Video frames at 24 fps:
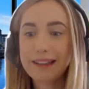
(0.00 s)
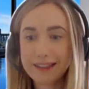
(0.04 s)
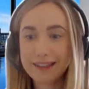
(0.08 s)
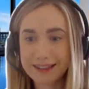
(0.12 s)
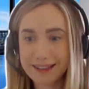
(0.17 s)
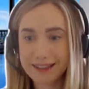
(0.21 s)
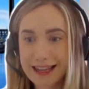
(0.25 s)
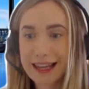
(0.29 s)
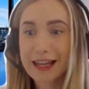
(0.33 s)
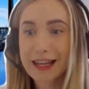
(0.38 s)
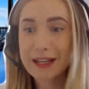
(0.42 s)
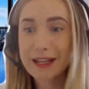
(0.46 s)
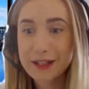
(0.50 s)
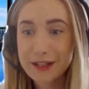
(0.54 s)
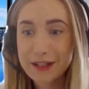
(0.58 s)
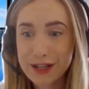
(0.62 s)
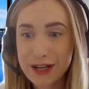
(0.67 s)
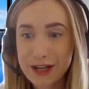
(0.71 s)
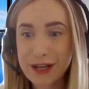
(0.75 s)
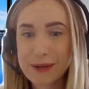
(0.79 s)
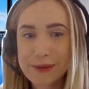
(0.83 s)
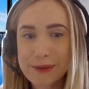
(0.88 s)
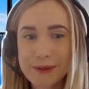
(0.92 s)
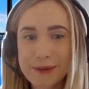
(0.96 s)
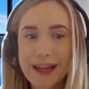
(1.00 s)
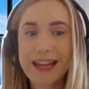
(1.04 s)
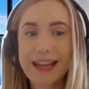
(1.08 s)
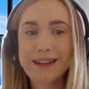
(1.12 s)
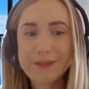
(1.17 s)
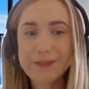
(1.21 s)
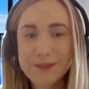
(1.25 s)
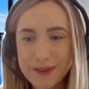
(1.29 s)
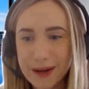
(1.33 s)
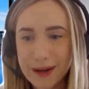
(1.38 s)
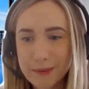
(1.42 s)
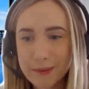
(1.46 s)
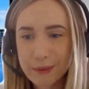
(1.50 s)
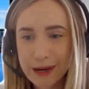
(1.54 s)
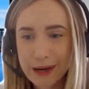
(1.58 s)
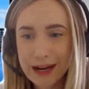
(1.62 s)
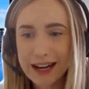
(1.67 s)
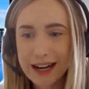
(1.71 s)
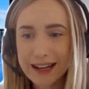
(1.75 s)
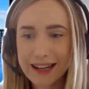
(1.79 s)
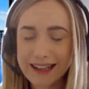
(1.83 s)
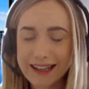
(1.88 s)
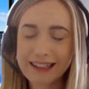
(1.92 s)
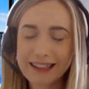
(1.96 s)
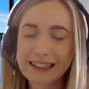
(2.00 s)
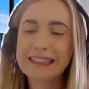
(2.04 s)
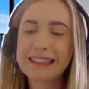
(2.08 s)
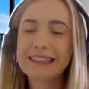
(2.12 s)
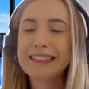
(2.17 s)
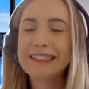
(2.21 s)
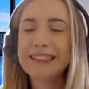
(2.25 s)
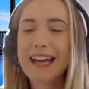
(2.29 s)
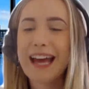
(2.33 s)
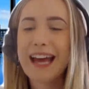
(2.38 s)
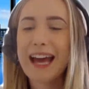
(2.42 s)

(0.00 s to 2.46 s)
else they can do in Fabric.